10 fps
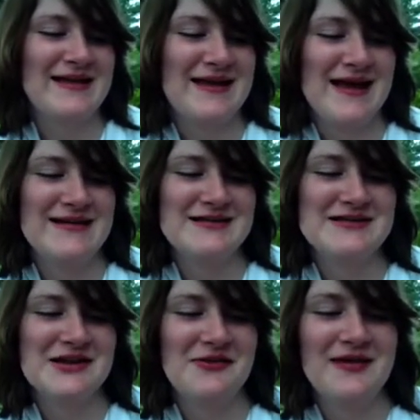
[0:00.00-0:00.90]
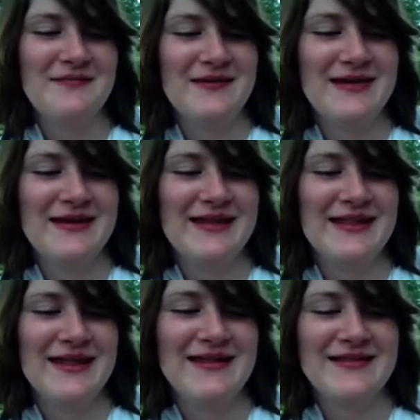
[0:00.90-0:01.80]
kind of showing me
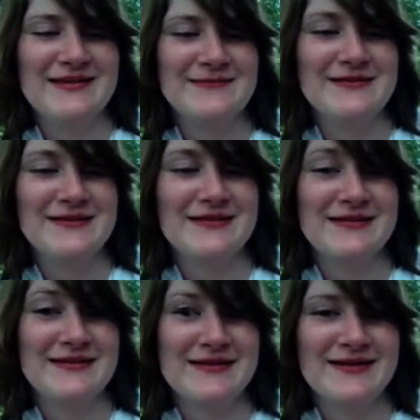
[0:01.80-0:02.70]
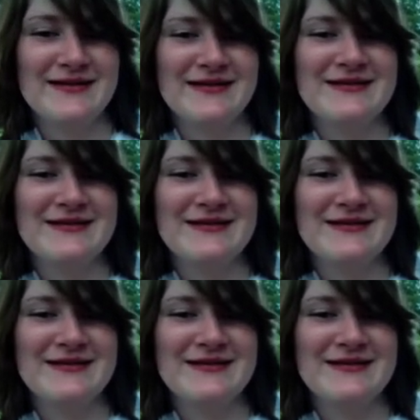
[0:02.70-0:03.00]
that someone's a dick.